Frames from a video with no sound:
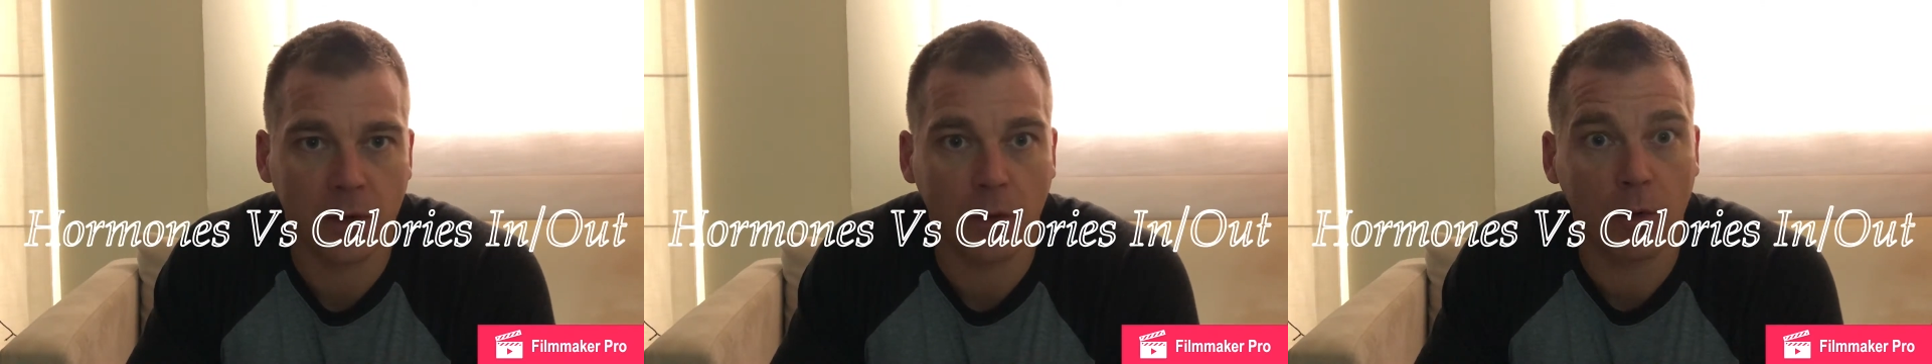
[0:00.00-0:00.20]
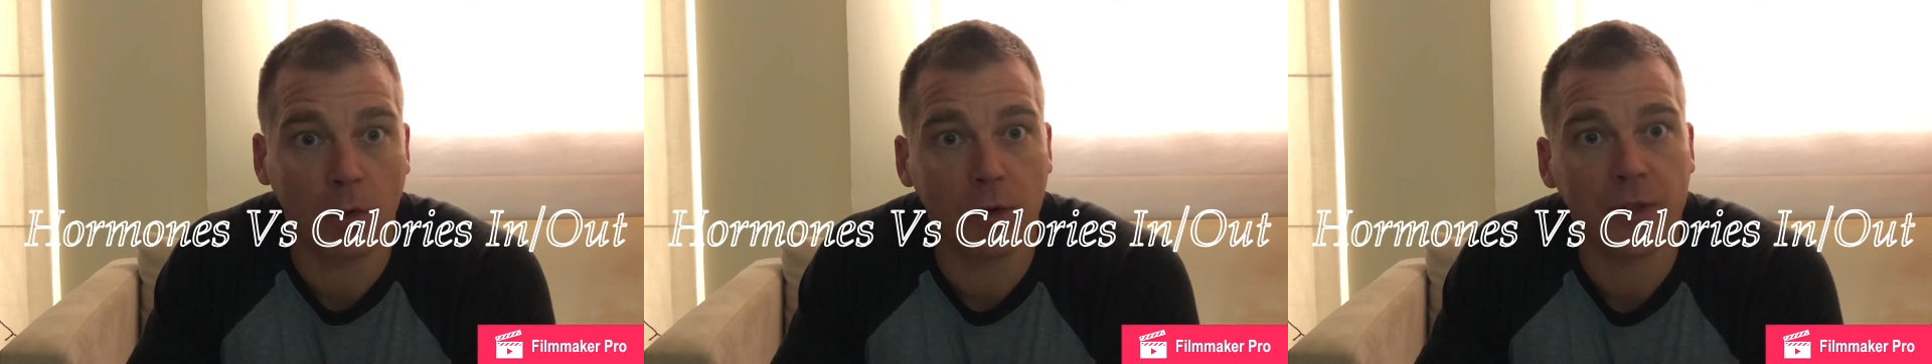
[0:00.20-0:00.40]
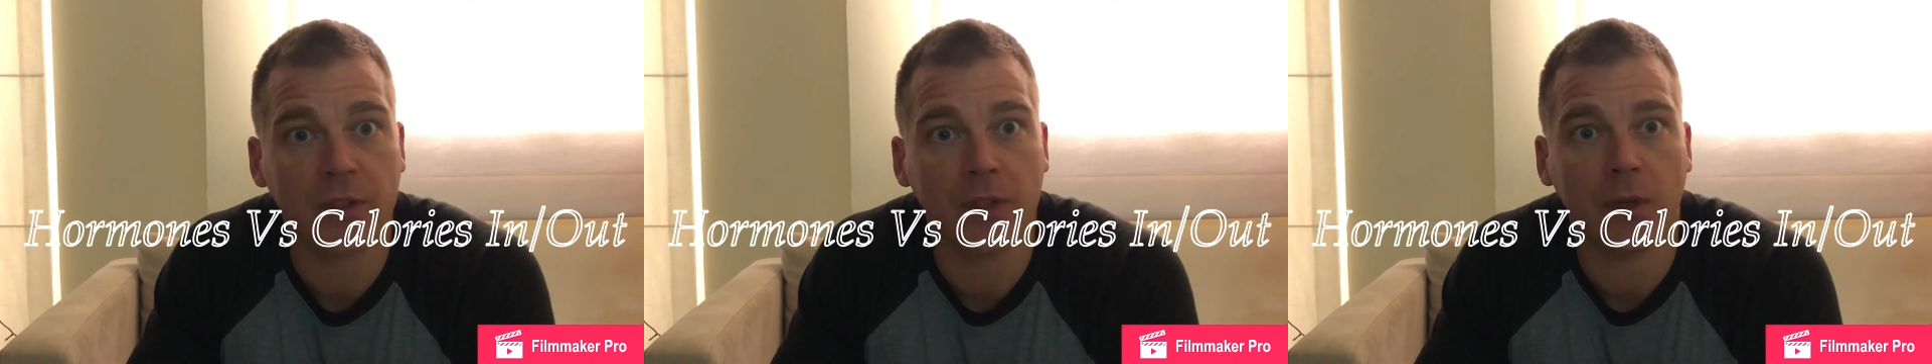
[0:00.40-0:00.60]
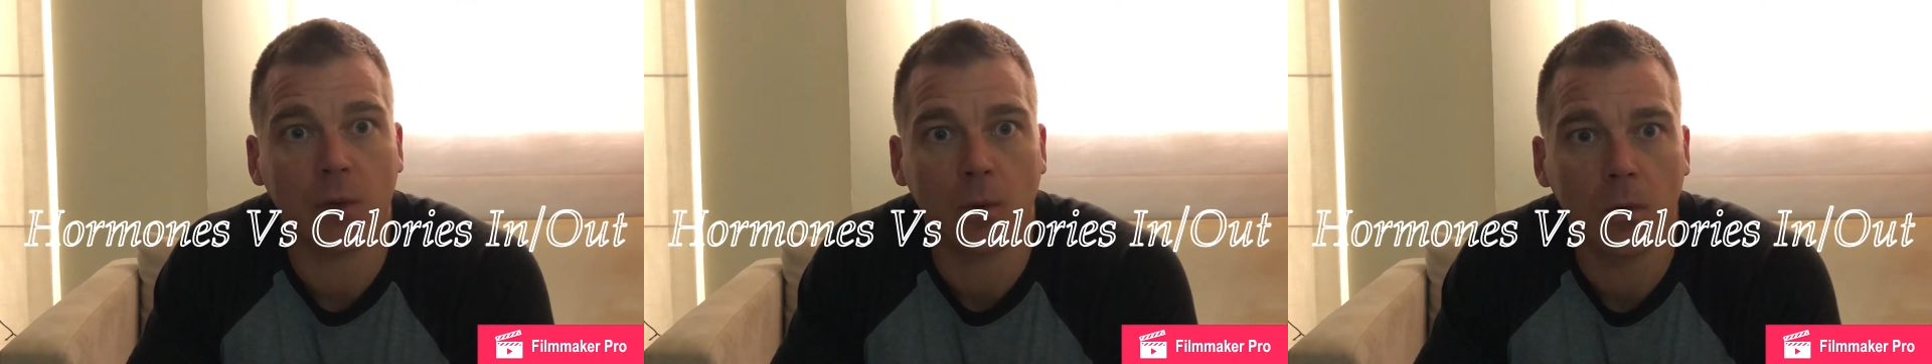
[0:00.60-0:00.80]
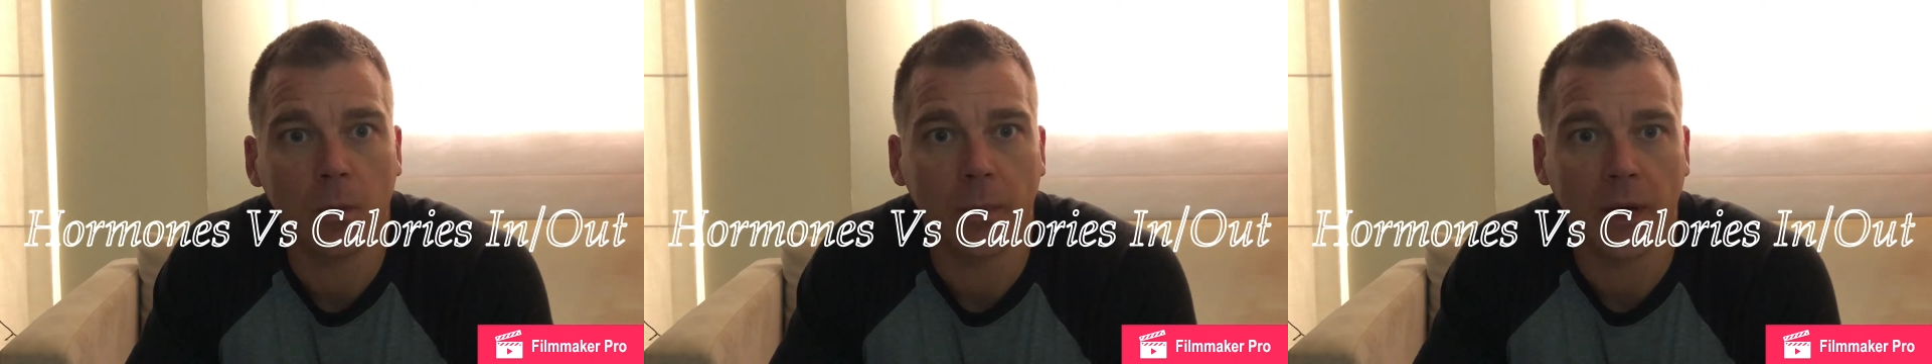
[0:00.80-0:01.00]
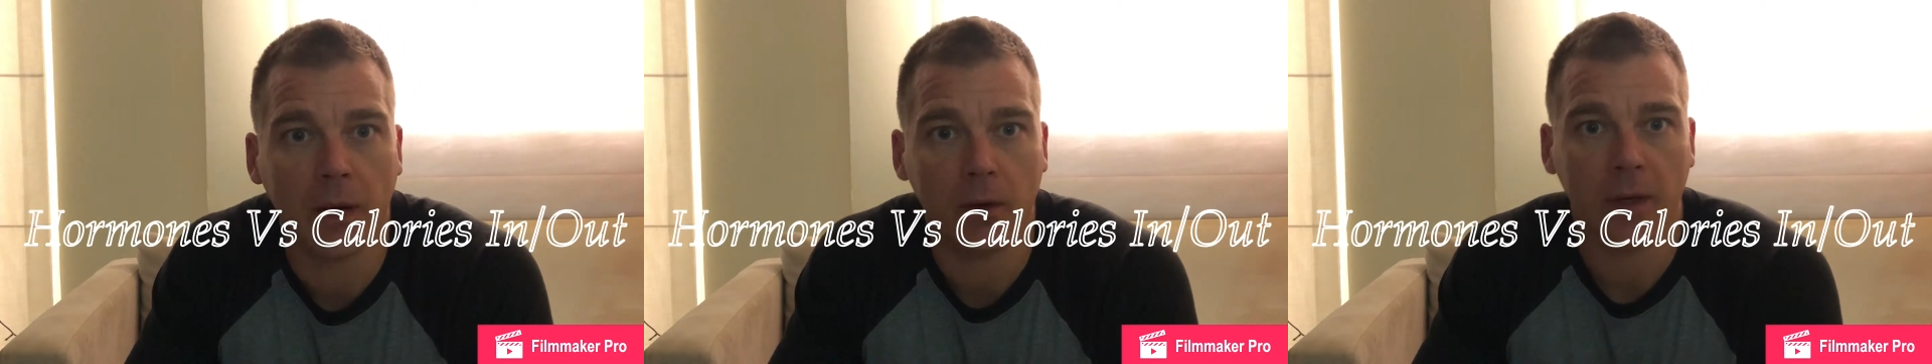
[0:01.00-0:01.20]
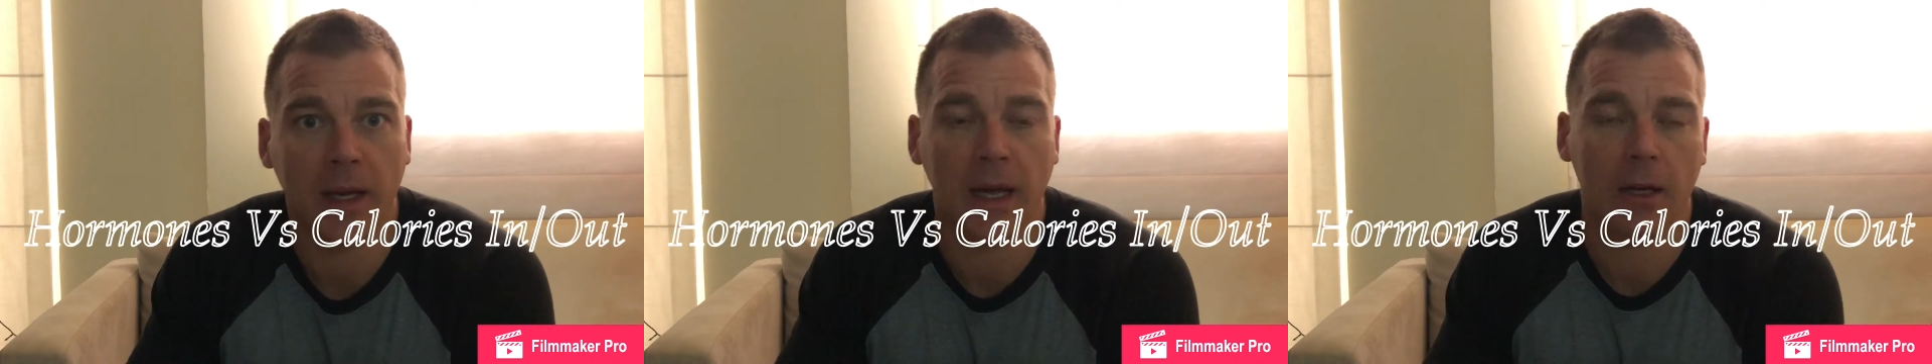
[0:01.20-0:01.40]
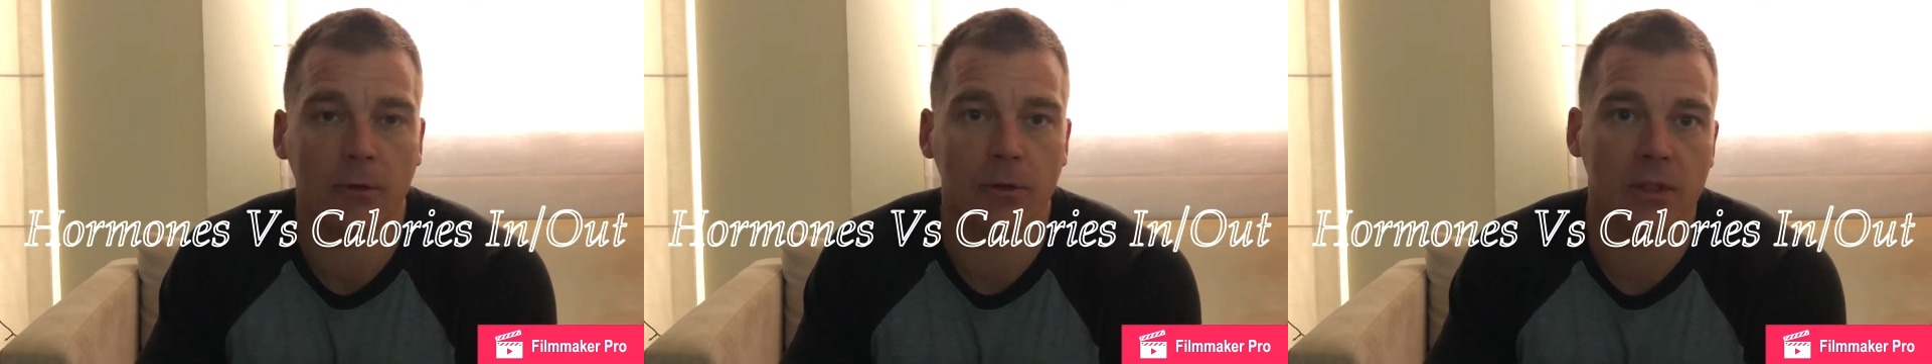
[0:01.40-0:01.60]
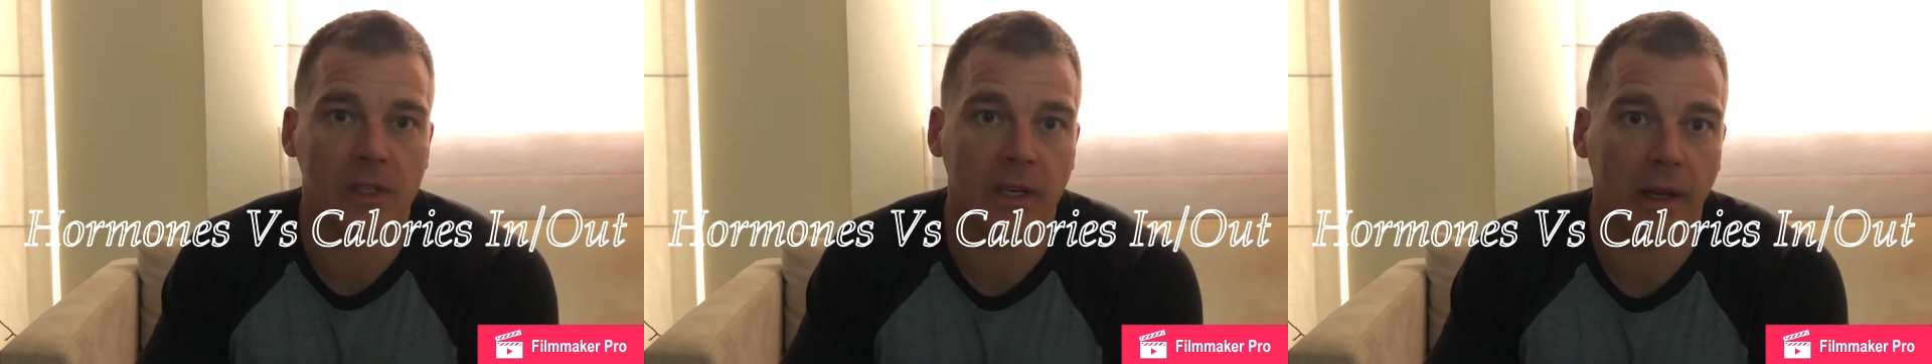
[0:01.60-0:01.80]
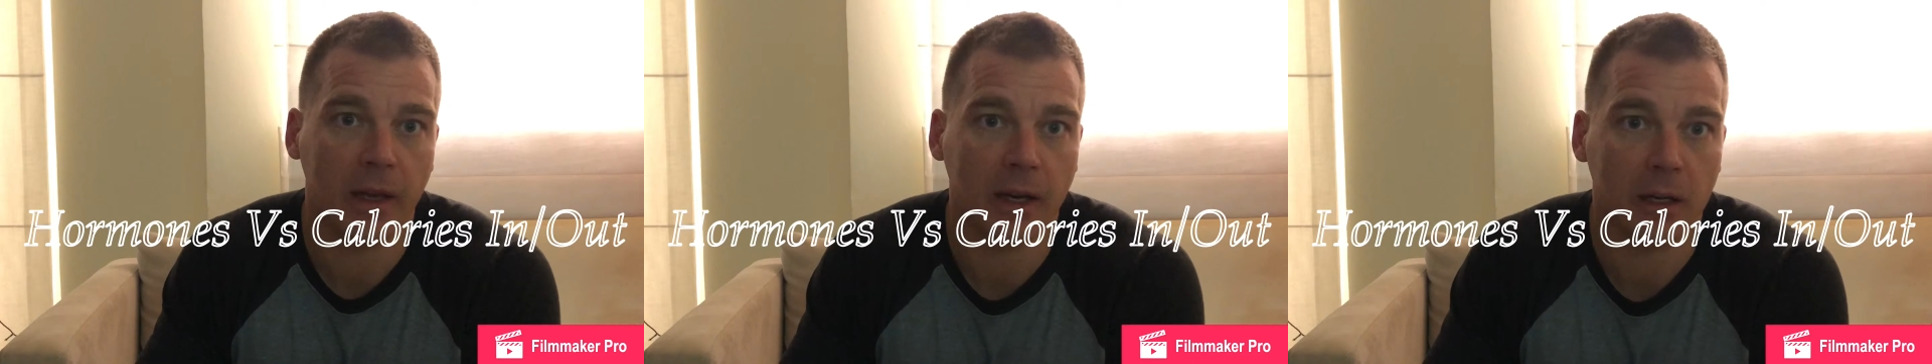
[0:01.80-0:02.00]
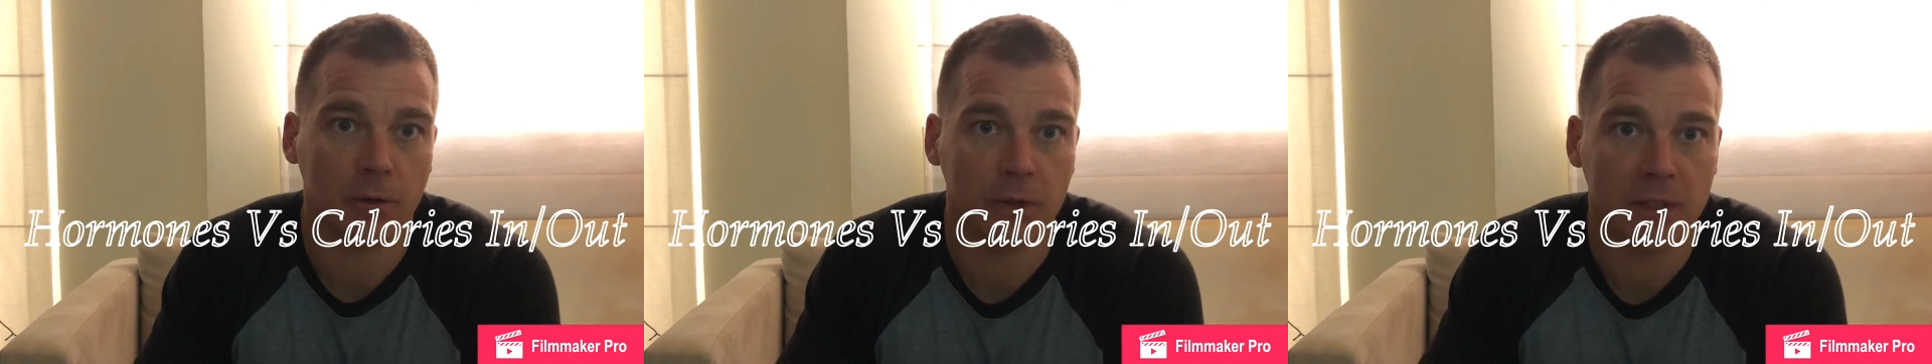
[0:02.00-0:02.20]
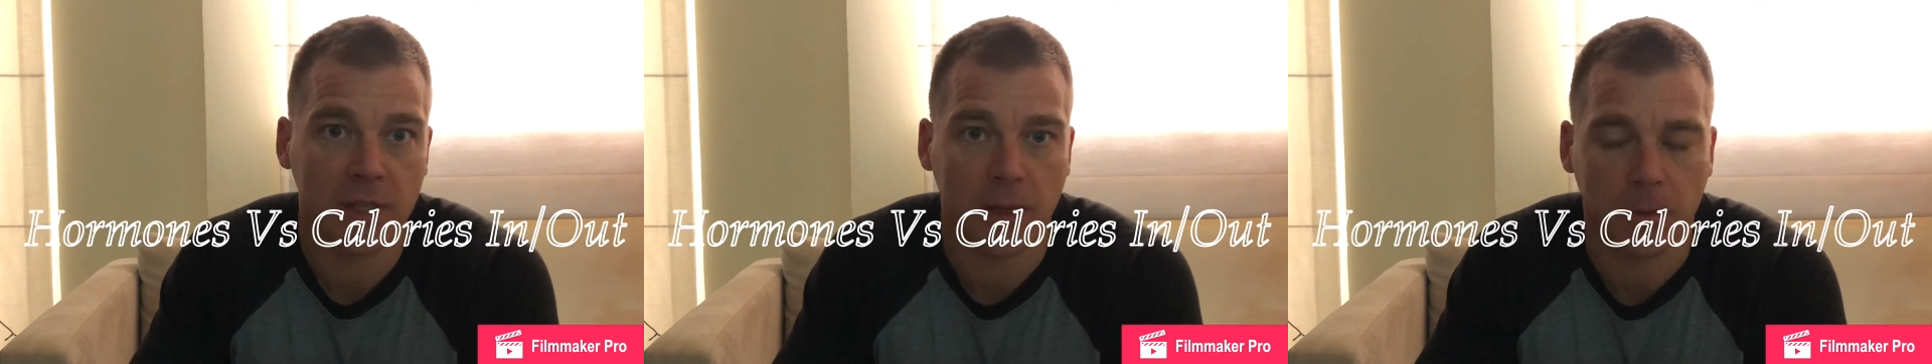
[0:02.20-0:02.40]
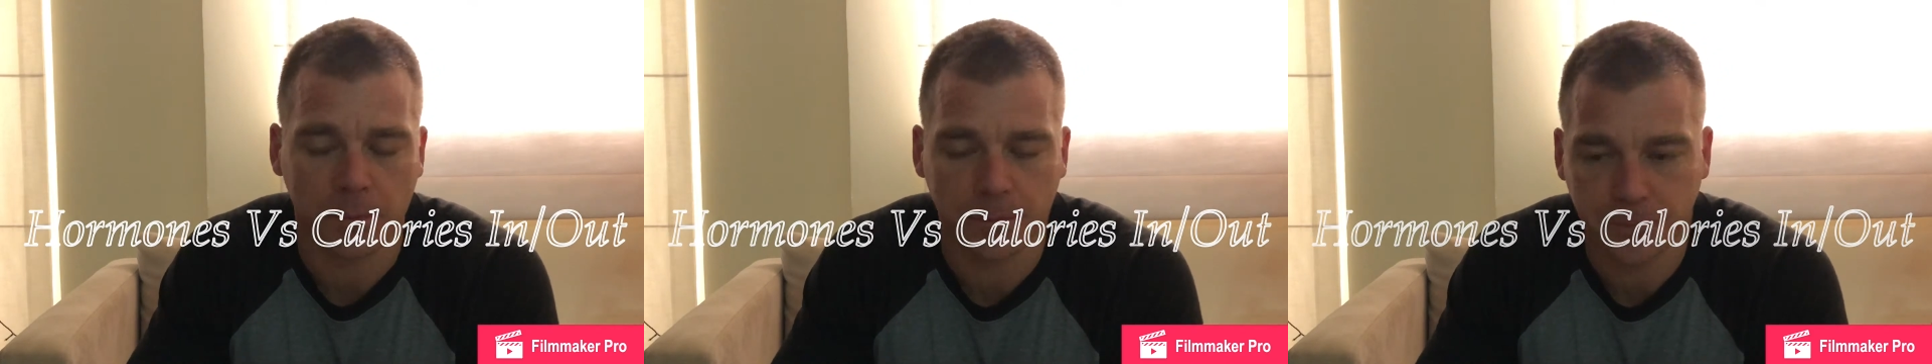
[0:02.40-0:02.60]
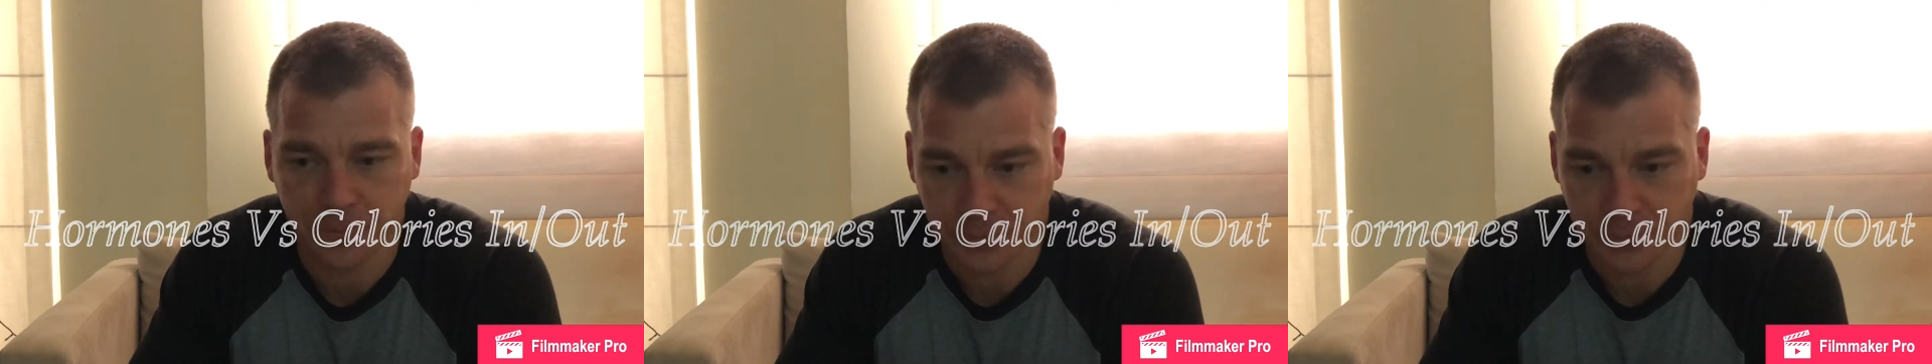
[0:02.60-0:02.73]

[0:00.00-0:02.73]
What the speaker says: or is it all about calories in, calories out?